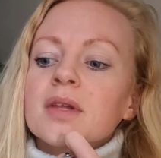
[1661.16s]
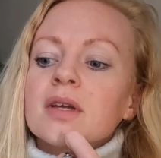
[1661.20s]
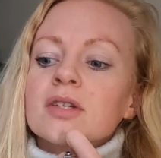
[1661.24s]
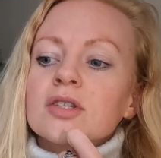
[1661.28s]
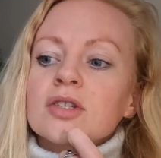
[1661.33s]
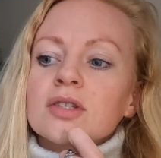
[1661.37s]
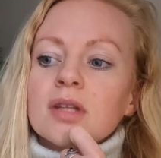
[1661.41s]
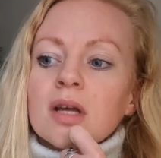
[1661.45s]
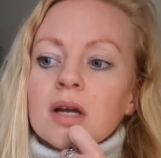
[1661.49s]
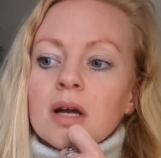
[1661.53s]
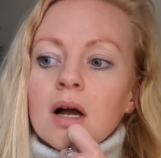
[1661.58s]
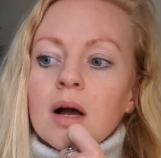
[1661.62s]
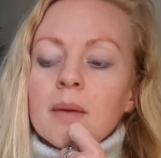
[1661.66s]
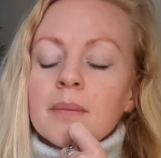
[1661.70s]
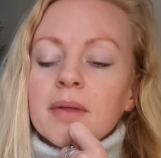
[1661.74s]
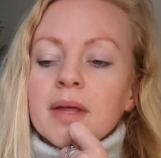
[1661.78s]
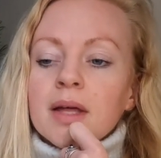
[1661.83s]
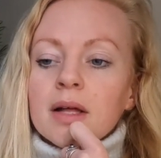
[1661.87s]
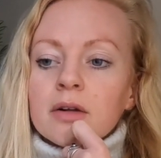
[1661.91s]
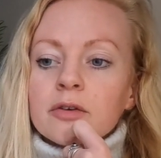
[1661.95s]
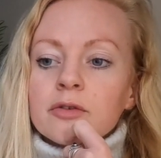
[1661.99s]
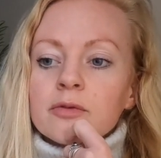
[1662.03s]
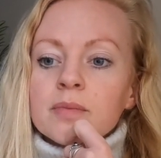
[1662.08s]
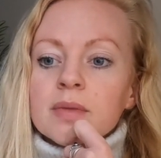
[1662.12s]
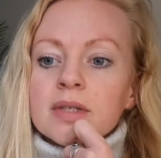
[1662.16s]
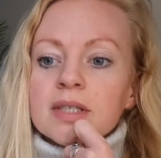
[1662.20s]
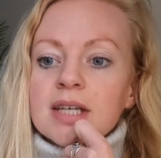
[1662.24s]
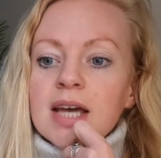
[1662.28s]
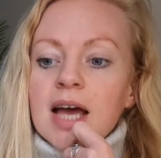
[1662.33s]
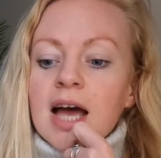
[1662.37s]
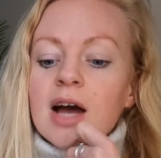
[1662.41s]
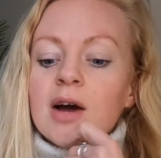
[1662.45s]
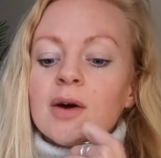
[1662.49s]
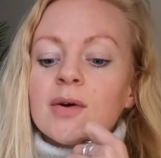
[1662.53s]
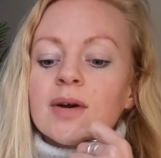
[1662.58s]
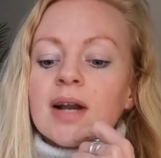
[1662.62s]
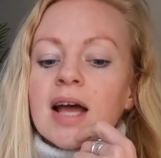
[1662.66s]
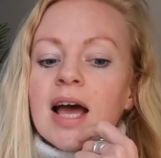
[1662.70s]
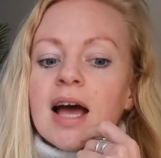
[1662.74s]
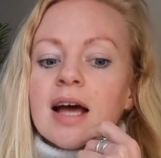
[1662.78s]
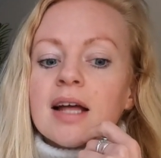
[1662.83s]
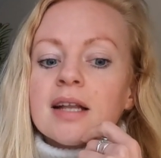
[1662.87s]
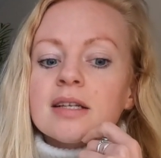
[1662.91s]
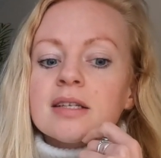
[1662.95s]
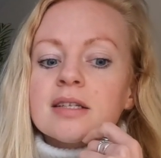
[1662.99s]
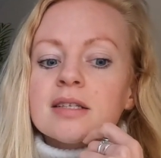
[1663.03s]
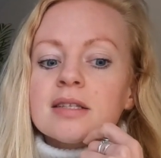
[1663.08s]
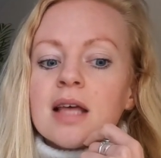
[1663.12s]
just like up the hill from the town,
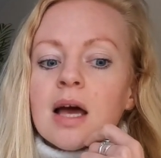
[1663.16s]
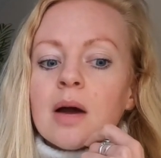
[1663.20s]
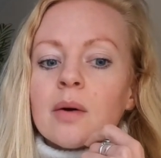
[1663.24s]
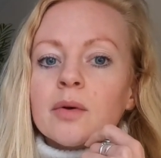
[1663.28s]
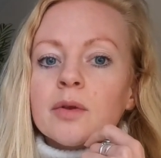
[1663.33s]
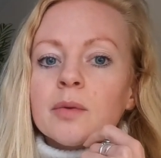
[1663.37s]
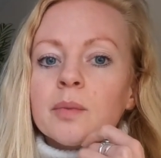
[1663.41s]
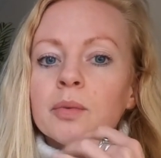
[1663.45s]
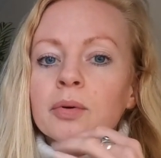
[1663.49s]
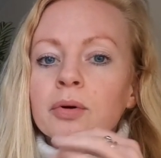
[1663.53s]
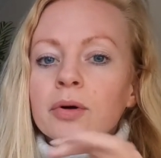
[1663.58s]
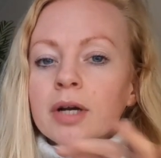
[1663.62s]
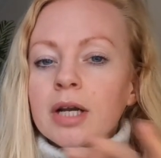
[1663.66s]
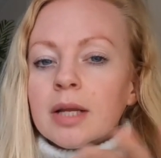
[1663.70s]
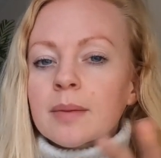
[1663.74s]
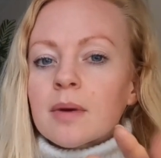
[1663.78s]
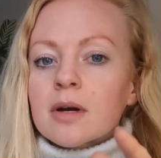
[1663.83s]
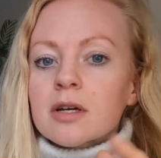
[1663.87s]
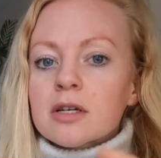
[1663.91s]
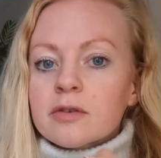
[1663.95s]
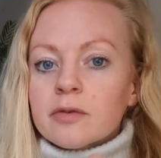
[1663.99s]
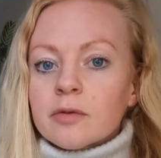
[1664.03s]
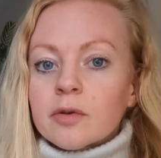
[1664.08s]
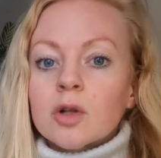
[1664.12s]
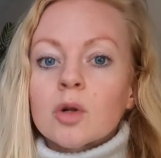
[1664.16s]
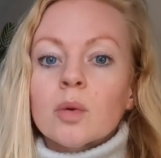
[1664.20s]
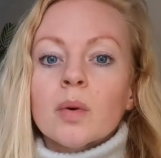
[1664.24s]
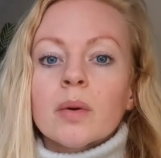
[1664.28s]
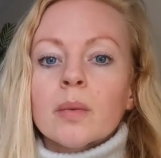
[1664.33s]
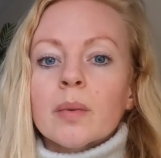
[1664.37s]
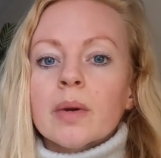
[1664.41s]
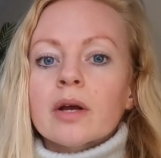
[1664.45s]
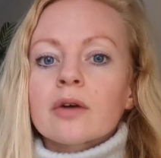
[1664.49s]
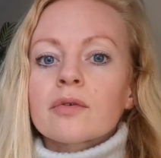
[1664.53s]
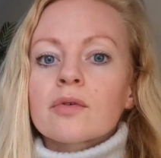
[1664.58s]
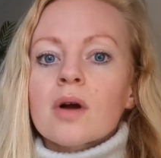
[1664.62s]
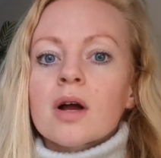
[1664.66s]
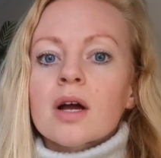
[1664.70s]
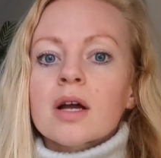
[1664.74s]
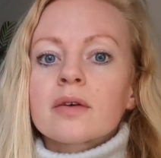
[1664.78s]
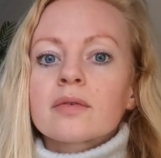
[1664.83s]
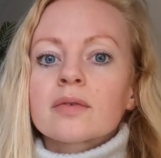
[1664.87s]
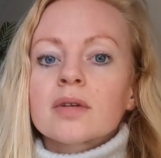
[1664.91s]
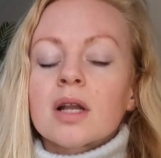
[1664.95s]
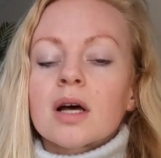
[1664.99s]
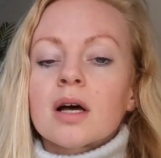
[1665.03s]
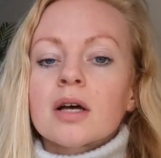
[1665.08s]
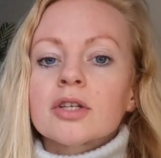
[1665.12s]
and that was pretty much full when we
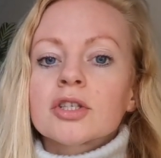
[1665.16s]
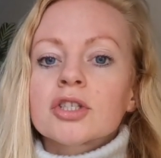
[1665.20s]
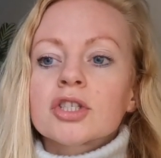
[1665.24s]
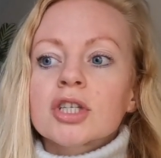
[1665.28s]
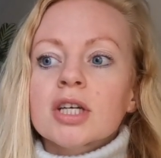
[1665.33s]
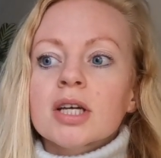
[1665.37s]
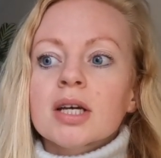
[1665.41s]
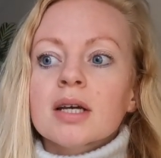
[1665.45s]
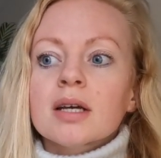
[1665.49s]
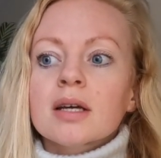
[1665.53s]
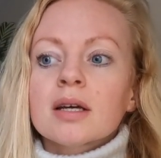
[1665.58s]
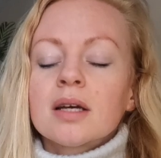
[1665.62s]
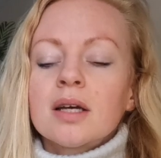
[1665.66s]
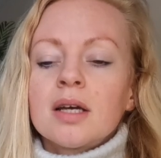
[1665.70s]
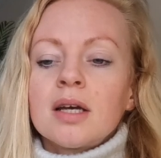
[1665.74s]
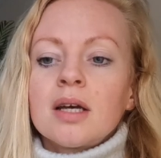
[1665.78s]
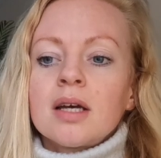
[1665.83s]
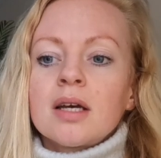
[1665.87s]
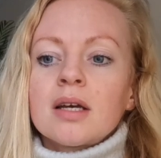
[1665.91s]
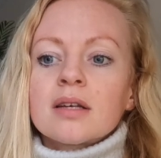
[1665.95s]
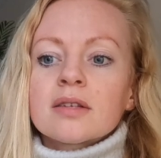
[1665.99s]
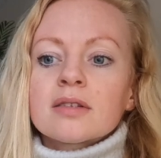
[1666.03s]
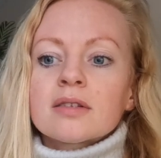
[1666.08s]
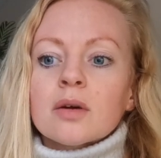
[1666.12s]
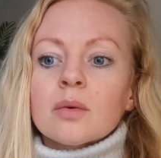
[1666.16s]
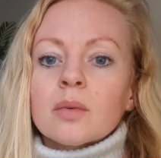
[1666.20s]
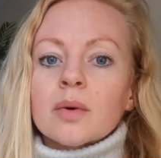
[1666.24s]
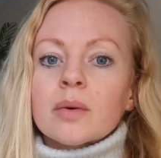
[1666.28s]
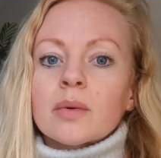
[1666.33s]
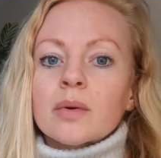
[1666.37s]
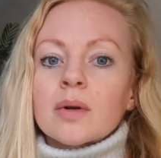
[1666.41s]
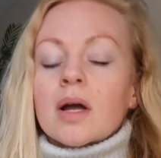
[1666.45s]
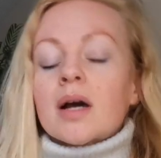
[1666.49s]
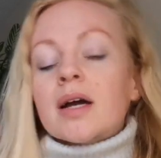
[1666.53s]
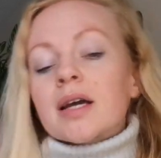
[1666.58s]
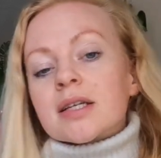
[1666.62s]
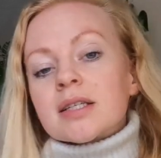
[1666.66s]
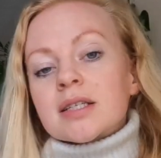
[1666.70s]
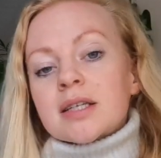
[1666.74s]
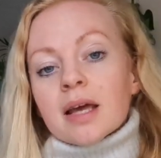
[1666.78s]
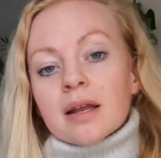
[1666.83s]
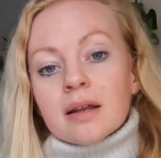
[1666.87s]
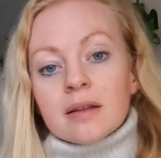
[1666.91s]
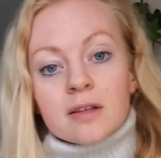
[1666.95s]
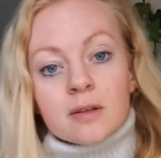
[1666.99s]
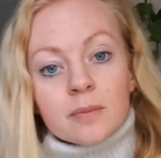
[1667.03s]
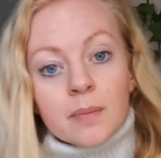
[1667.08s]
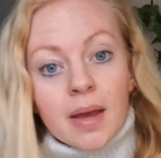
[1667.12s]
arrived last year. So we were lucky to
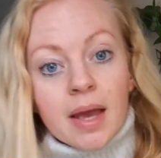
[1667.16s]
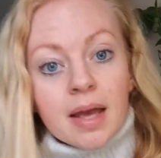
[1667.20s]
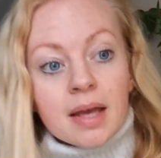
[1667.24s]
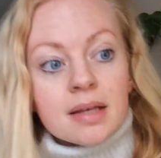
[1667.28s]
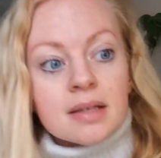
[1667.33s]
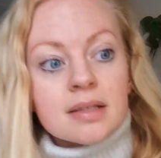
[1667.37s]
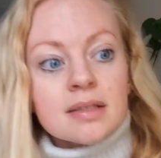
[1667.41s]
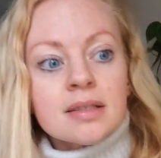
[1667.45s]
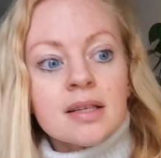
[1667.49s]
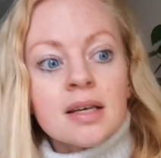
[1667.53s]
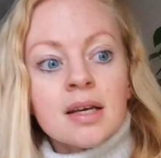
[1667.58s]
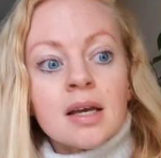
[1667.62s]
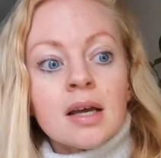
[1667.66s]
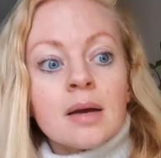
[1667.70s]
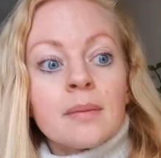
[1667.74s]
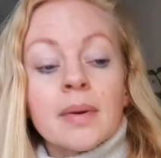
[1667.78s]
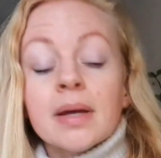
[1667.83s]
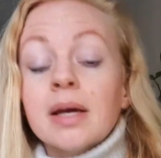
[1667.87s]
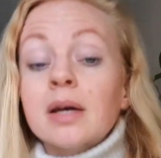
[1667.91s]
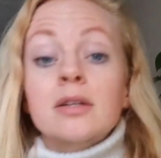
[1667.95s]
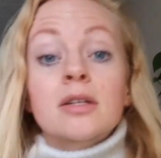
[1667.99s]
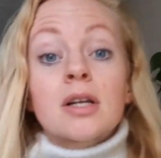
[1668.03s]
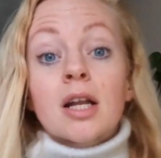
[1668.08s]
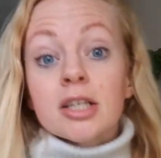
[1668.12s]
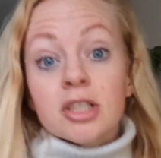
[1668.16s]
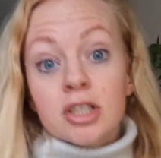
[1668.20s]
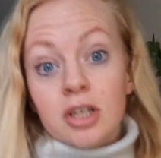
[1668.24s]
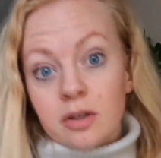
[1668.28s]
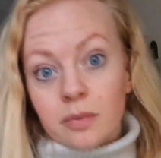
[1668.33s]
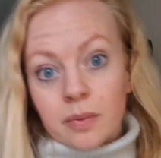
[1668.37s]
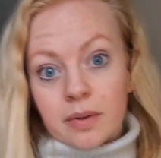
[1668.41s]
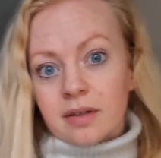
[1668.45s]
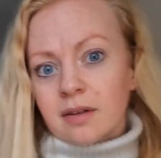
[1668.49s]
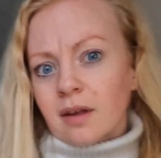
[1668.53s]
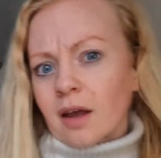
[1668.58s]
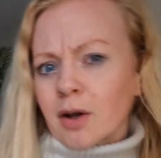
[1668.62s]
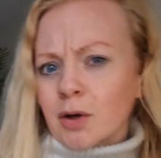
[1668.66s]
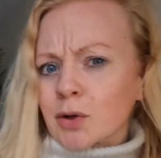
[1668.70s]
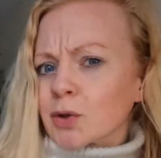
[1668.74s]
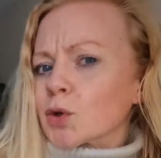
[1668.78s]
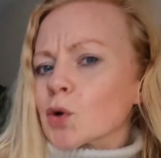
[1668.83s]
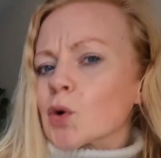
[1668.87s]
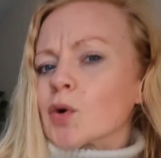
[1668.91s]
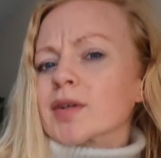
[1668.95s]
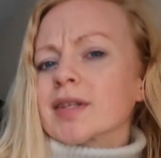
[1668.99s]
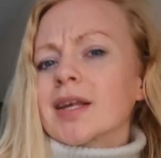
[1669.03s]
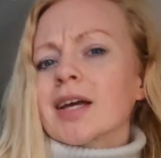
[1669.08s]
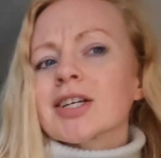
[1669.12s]
get a space. It would, like just with cycle
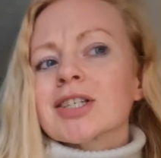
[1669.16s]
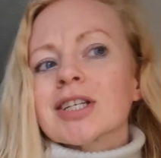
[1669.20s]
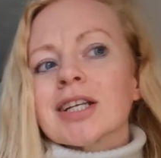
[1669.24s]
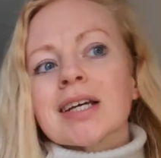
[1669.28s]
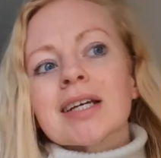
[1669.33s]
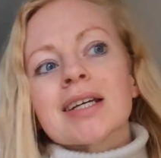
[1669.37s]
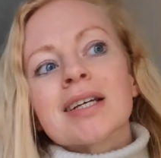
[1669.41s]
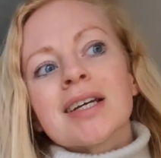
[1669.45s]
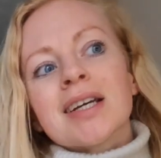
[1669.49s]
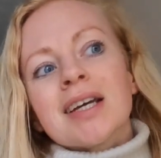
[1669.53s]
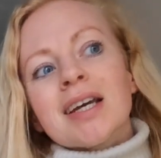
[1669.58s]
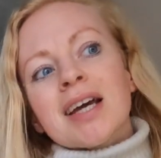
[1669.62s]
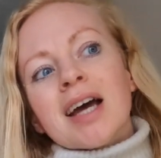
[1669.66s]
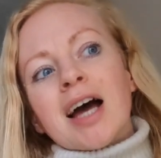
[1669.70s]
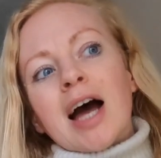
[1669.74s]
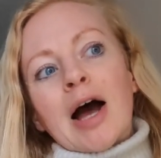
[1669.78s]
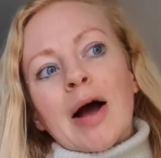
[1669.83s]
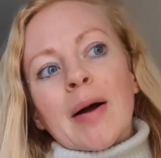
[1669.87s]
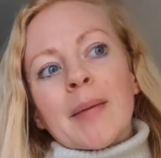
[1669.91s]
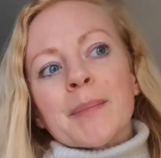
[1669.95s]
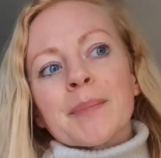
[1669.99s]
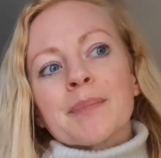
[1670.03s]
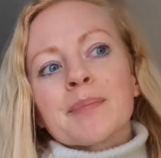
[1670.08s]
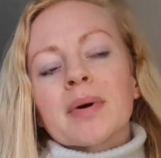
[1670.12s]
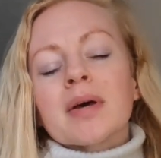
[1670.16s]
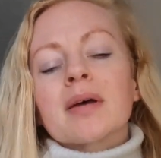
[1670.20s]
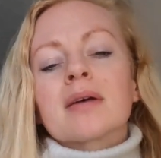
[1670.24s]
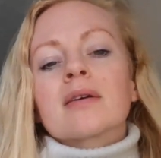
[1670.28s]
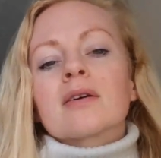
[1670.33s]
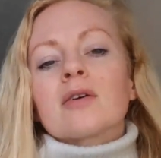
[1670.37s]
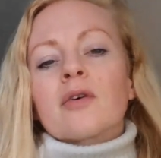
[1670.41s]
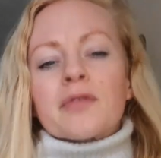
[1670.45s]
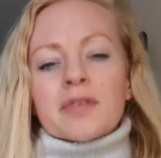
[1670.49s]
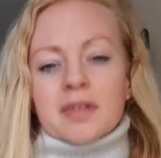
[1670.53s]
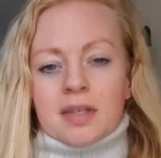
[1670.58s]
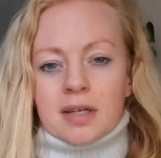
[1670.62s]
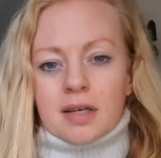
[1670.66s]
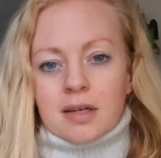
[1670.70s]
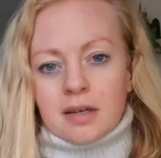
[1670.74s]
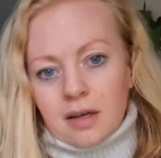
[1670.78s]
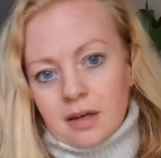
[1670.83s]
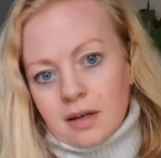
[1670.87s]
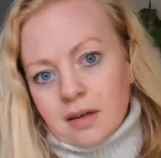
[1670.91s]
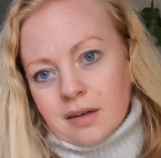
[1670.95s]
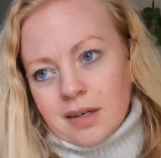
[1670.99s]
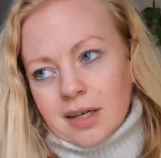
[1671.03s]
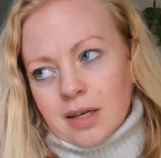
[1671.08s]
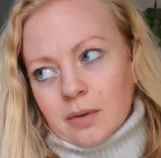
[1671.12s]
tours actually, but obviously
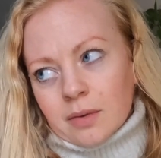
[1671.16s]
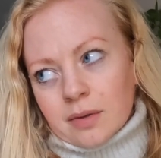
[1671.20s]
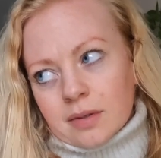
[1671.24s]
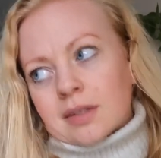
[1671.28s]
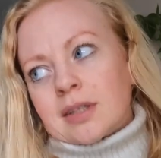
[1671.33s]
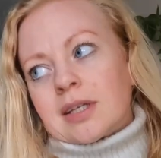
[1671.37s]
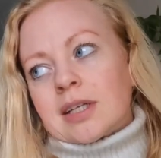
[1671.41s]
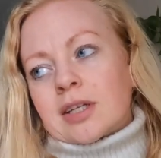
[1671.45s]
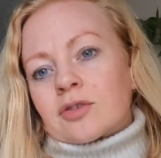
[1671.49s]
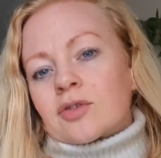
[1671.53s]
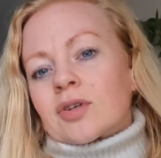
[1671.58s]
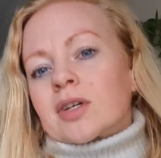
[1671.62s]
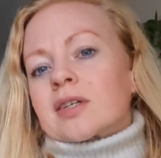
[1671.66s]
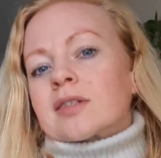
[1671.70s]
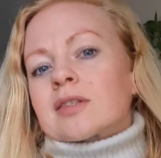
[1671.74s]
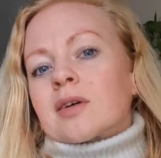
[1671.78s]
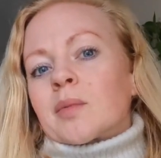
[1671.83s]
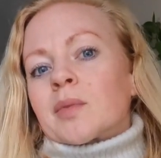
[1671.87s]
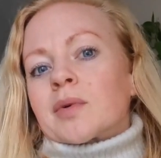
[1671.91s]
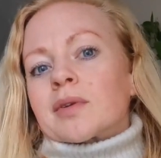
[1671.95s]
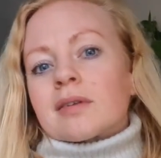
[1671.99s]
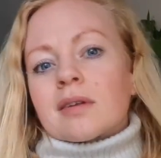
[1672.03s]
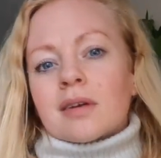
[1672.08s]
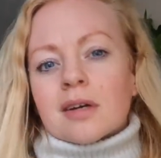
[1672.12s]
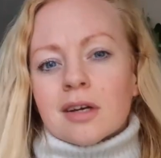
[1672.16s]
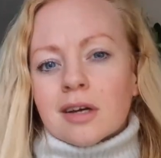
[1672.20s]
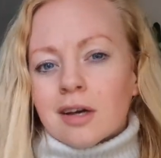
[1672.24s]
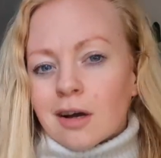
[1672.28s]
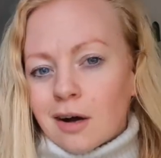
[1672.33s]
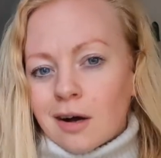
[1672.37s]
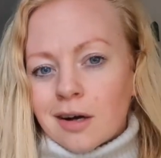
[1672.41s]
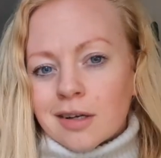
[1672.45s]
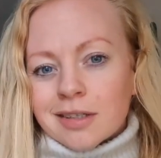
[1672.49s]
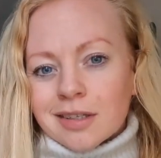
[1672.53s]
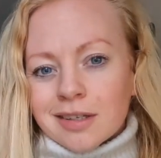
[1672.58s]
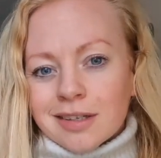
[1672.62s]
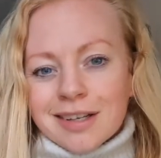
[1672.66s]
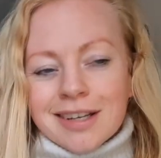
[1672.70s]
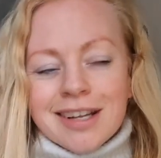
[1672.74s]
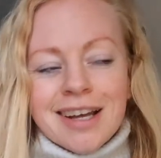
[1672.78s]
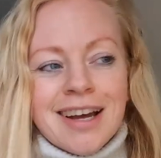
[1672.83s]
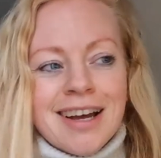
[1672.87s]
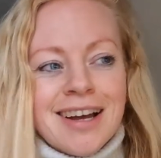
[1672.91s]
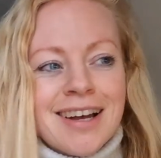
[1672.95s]
it was literally someone's like garden.